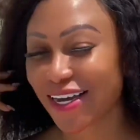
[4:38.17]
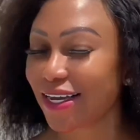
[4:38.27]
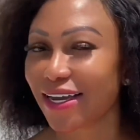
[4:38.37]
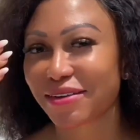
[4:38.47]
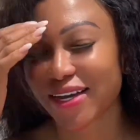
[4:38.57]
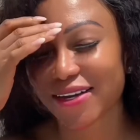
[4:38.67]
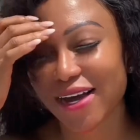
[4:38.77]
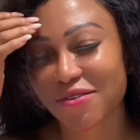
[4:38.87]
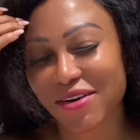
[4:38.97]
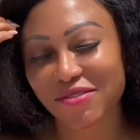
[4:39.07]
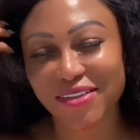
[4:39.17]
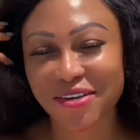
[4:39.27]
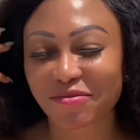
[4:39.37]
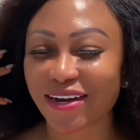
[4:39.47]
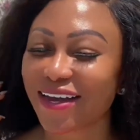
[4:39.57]
I can't like have
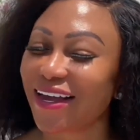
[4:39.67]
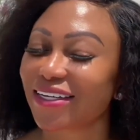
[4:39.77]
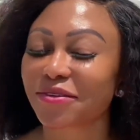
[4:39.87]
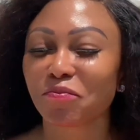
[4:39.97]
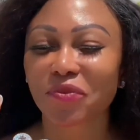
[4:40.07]
everything in my head.